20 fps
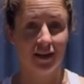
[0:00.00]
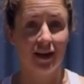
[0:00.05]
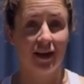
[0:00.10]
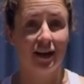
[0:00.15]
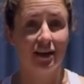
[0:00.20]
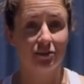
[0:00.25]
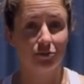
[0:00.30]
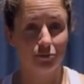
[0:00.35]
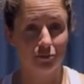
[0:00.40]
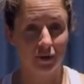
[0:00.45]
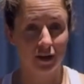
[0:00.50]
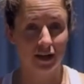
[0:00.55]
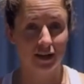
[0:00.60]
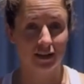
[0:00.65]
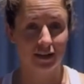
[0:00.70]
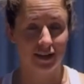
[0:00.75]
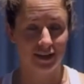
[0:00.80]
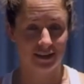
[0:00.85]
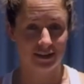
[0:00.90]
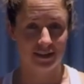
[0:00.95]
as
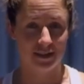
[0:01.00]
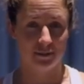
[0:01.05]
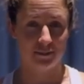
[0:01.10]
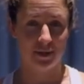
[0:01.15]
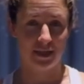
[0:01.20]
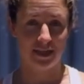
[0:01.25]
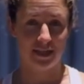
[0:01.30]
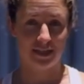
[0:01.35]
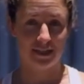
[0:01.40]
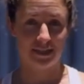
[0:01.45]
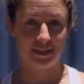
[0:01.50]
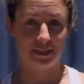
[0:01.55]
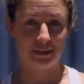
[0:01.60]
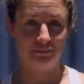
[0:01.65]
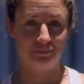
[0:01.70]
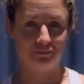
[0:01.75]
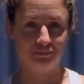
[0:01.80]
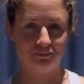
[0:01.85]
well as the buttocks.